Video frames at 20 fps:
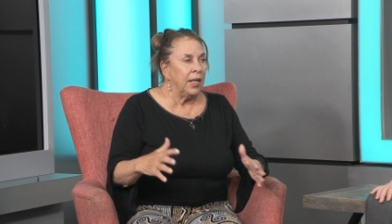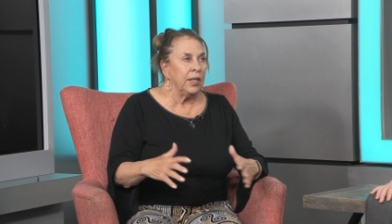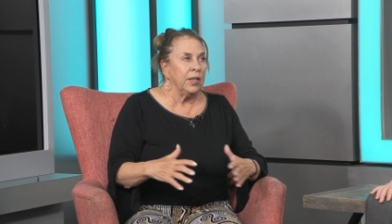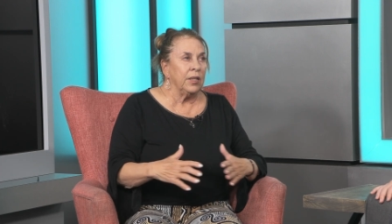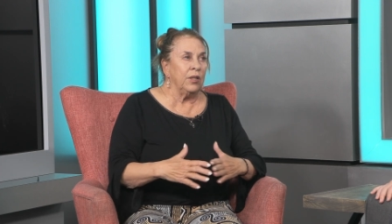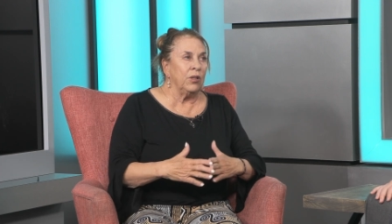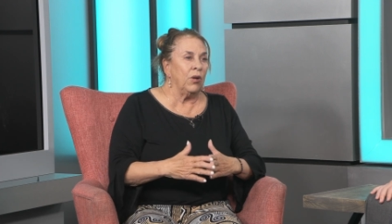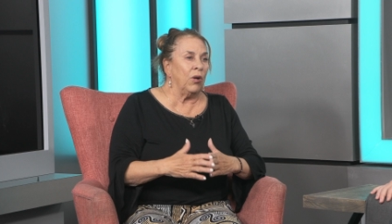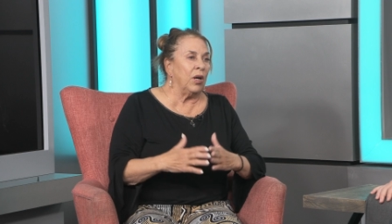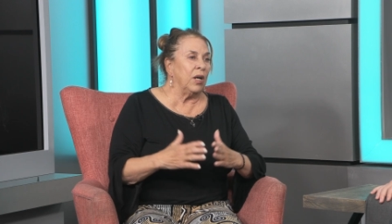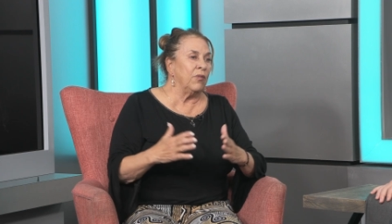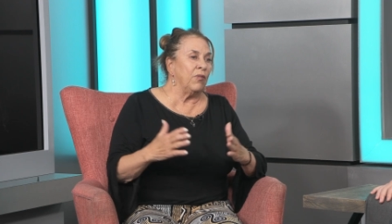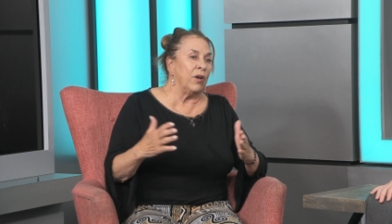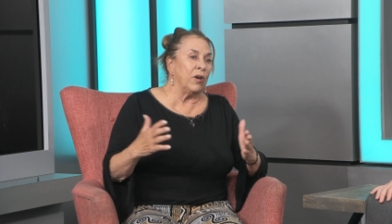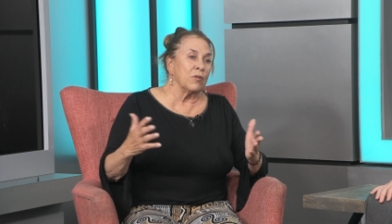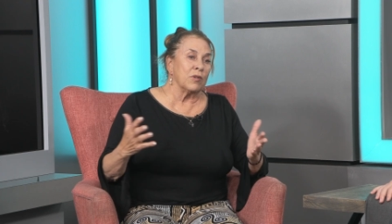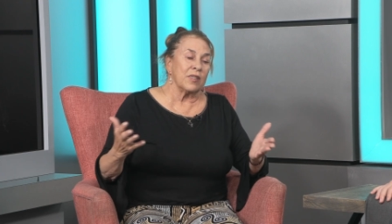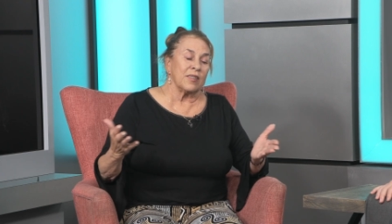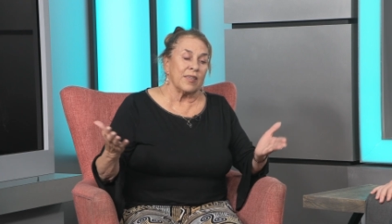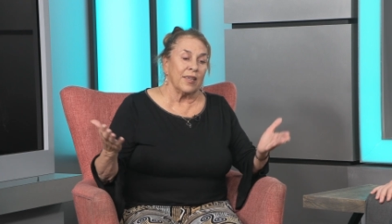You know, I've
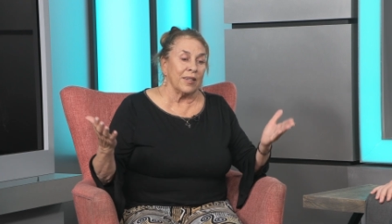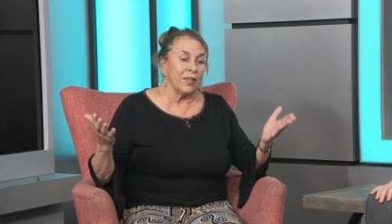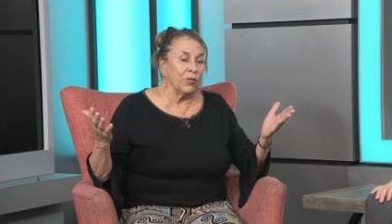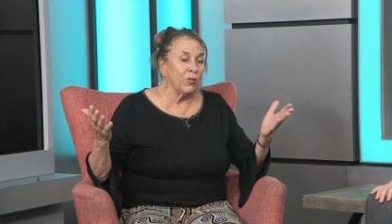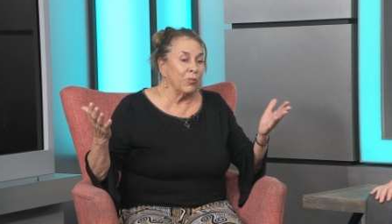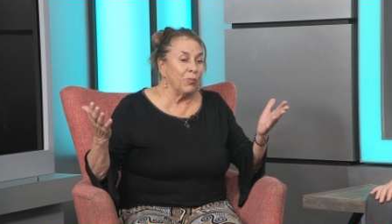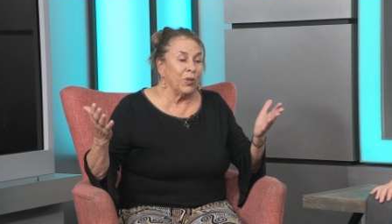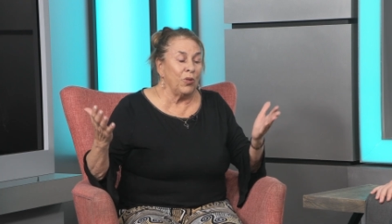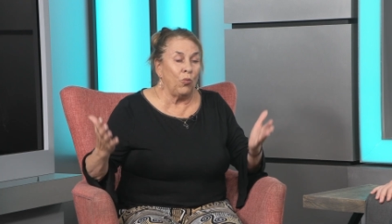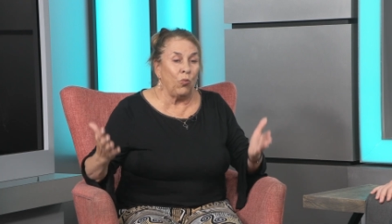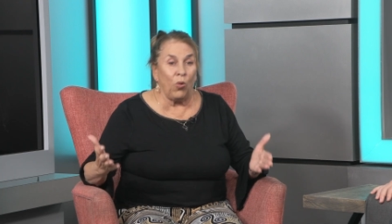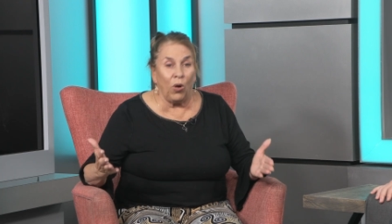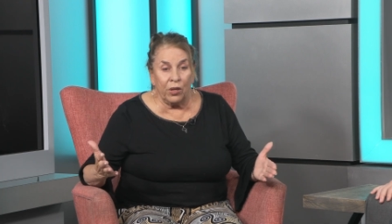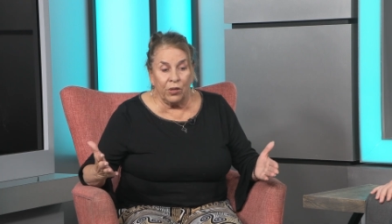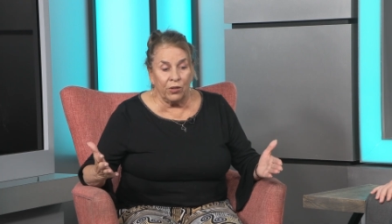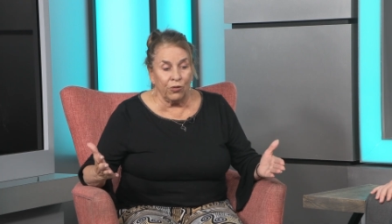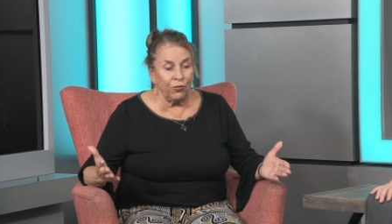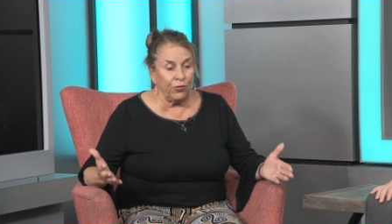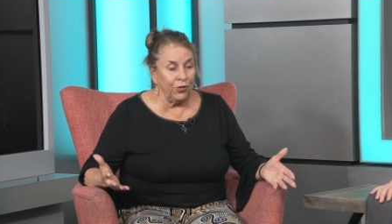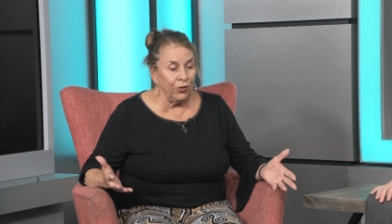always said it would be
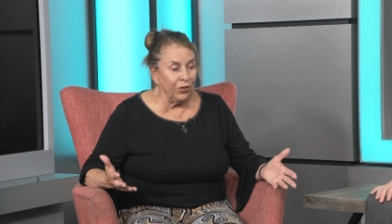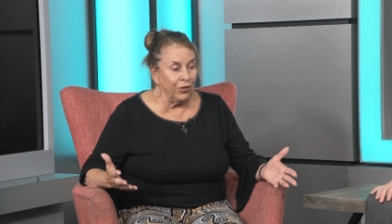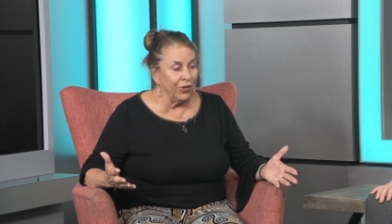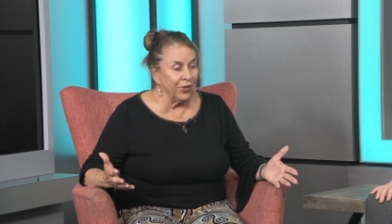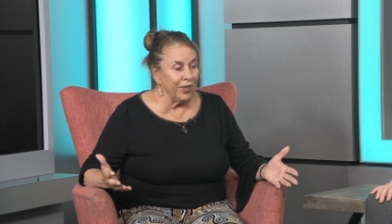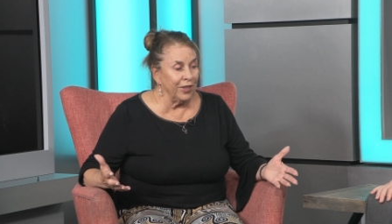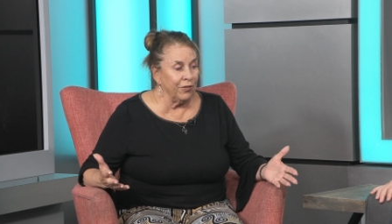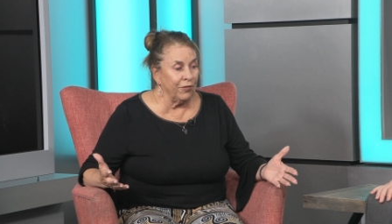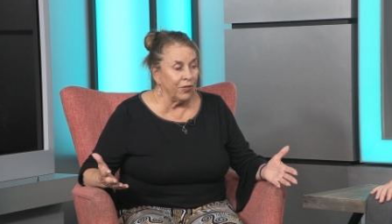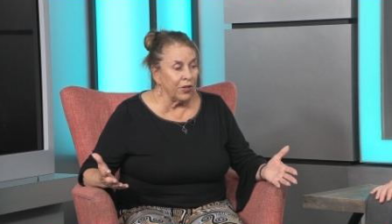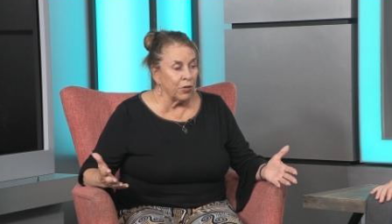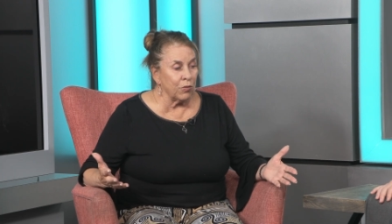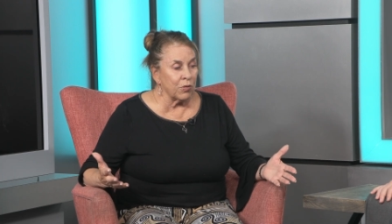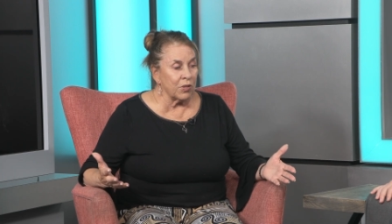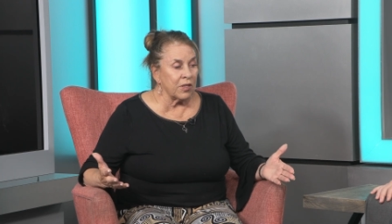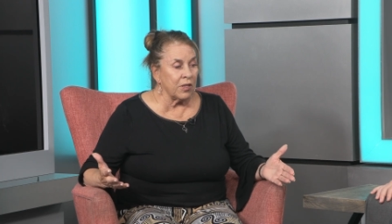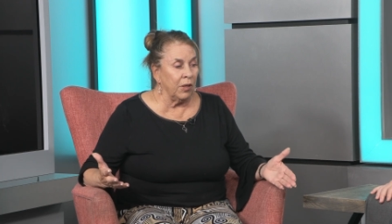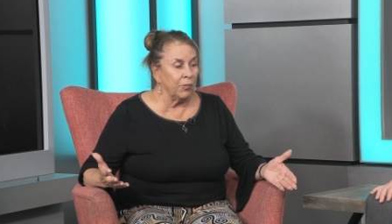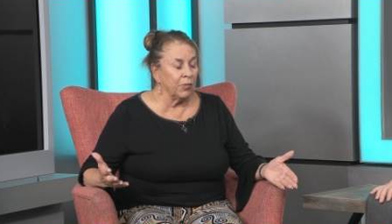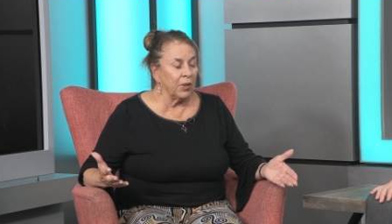wonderful if there was
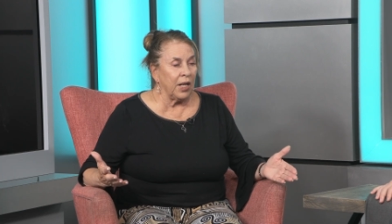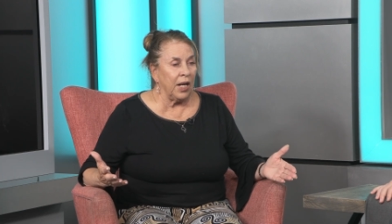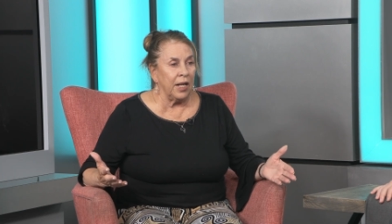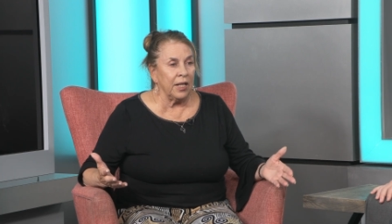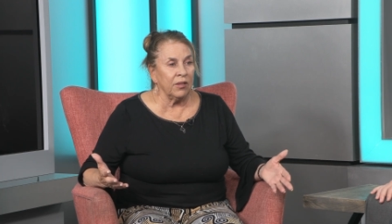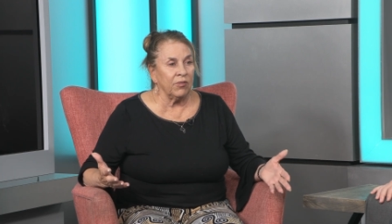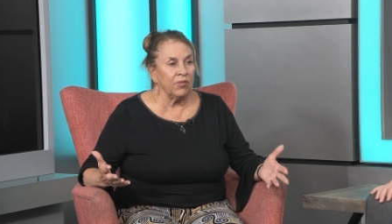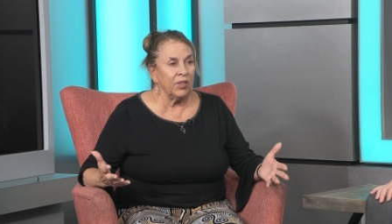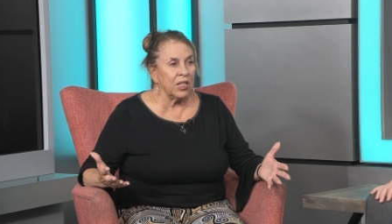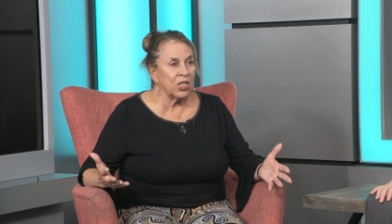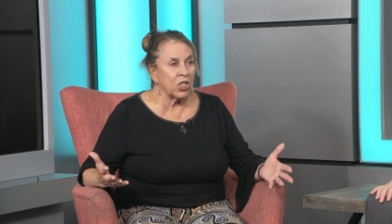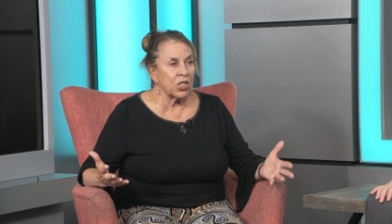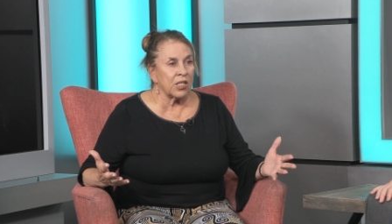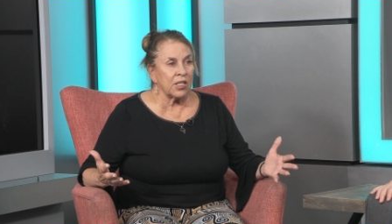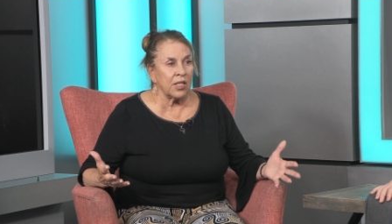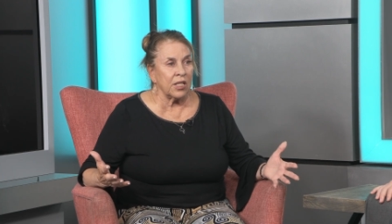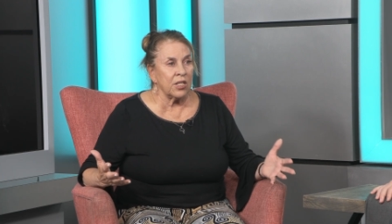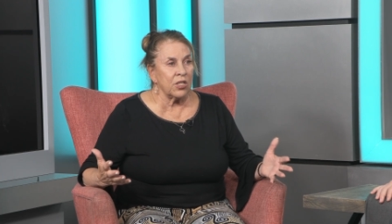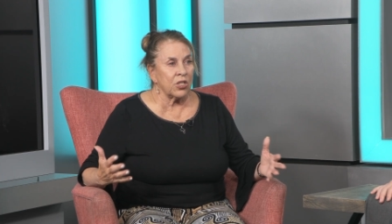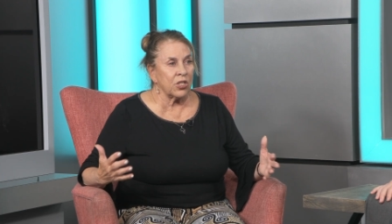some kind of
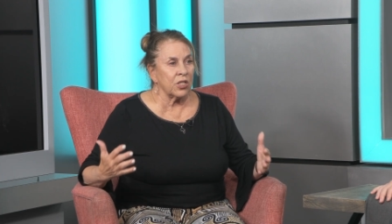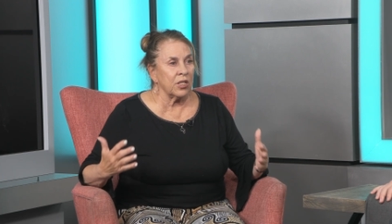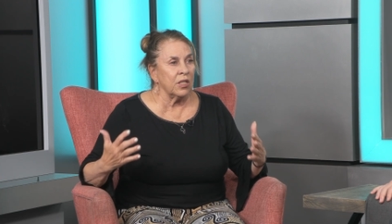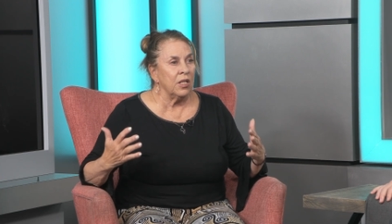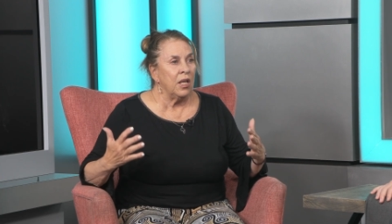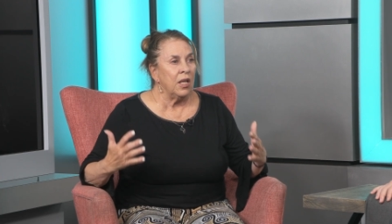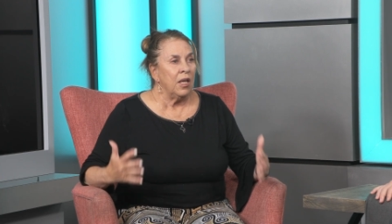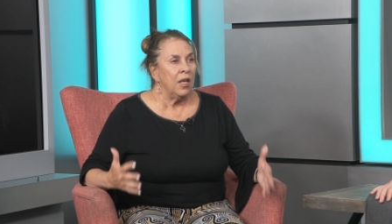legislation